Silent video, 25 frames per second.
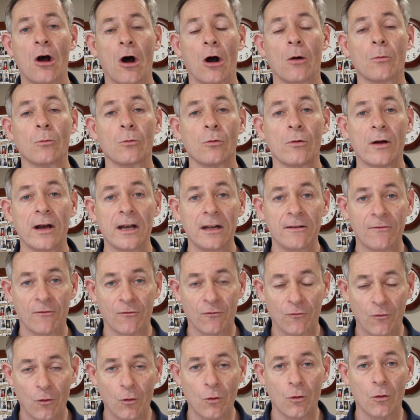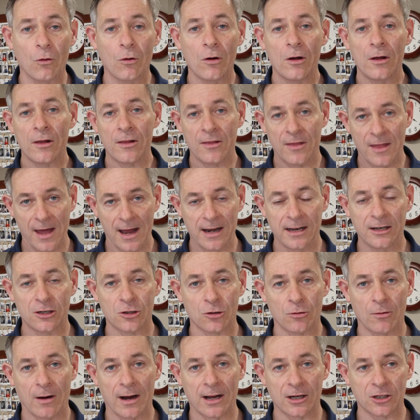I'm ready for that
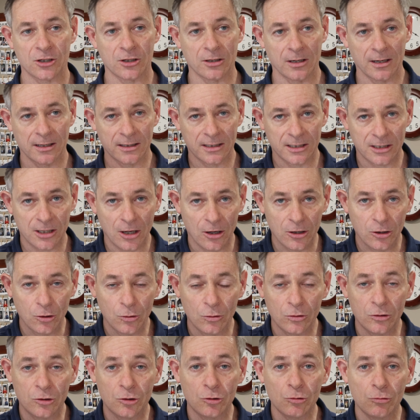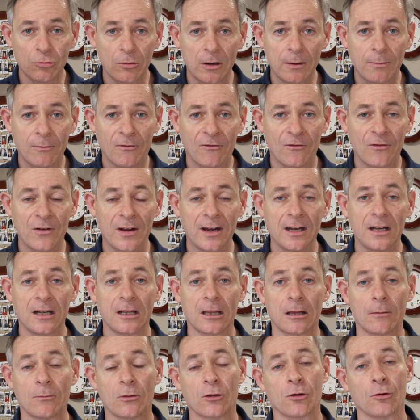interaction. And so you're drip
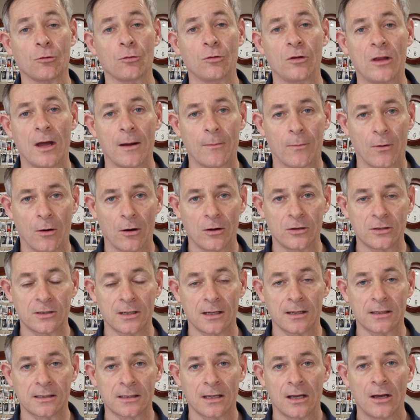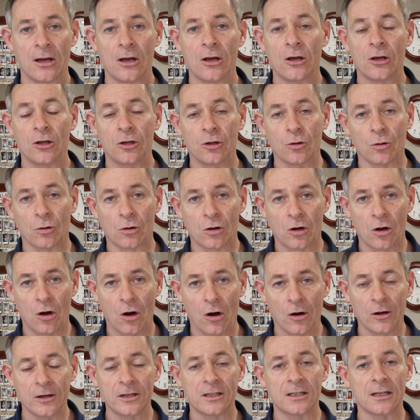feeding them through that process. Your
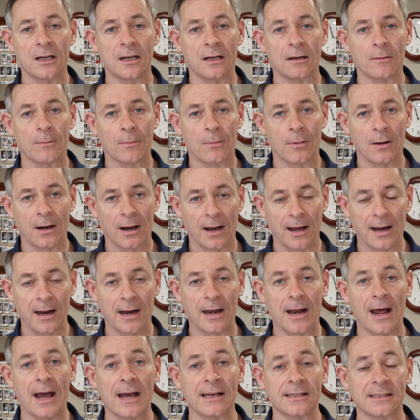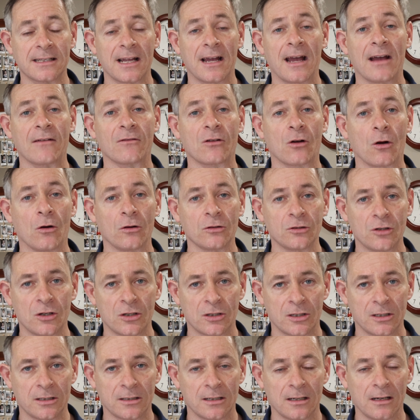content plan has to have
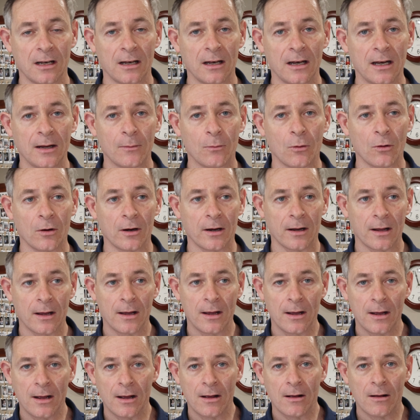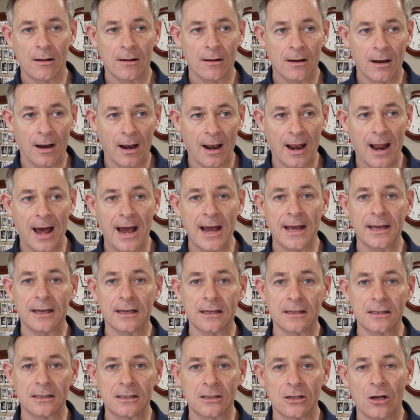conscious and deliberate
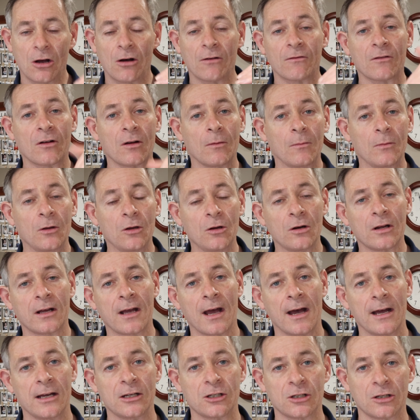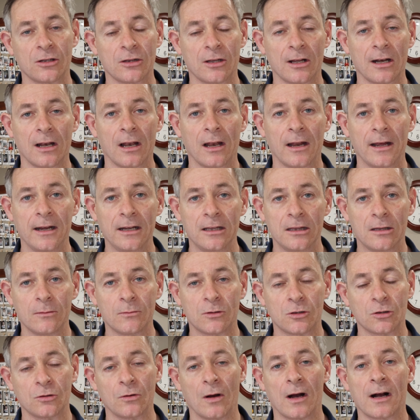layers of communication that lead them
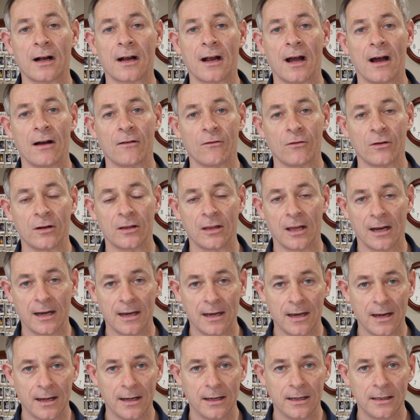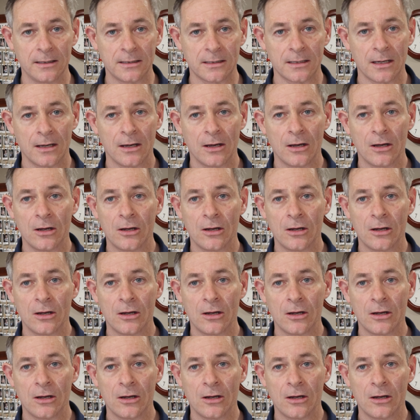to uncovering their needs,